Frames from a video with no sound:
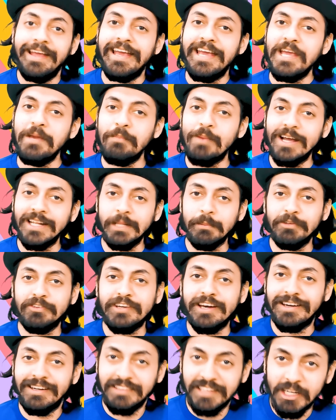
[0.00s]
Hey, my name
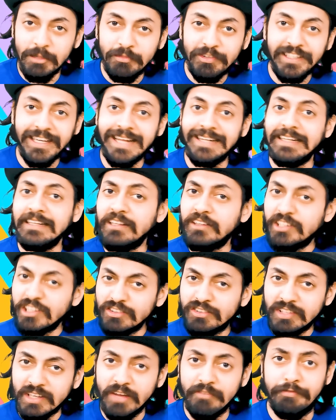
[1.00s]
is Karan Dharamsi, and in
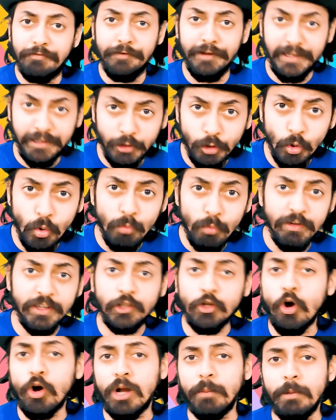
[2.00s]
this video we
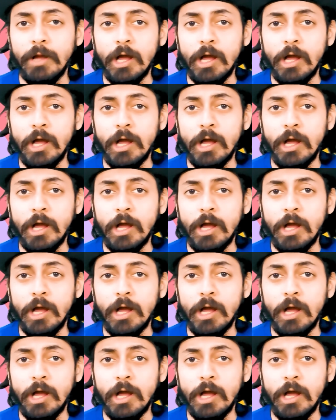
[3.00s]
talk